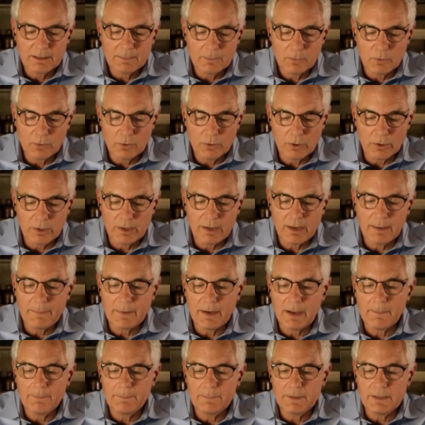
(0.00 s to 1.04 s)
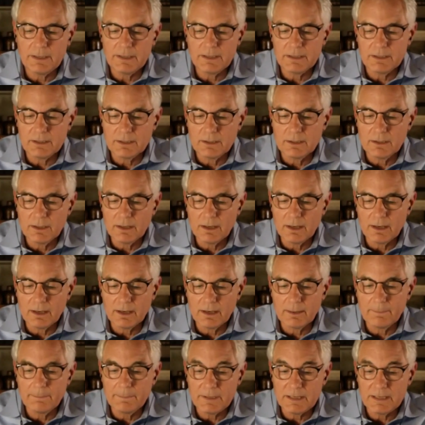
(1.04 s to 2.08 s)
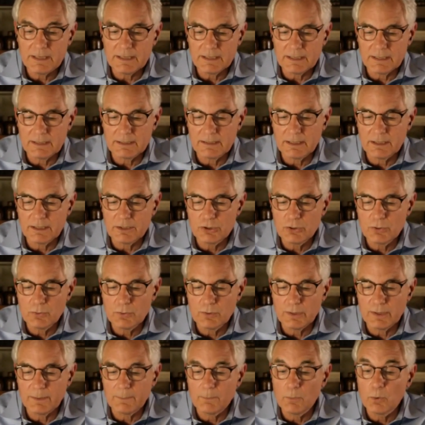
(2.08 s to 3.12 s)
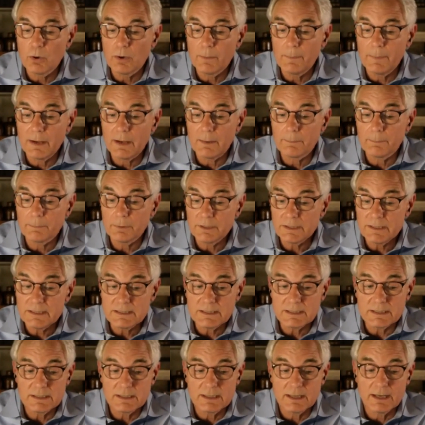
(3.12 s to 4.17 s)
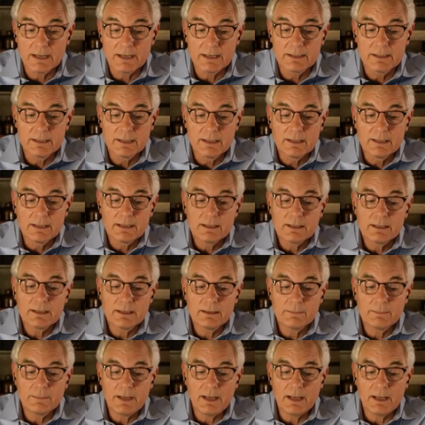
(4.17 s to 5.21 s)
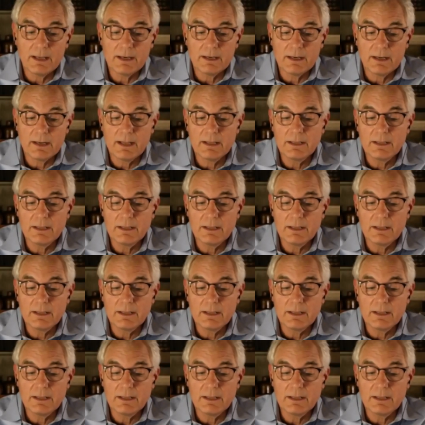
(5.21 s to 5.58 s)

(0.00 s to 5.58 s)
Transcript: more about being than doing, more about pleasing God than man.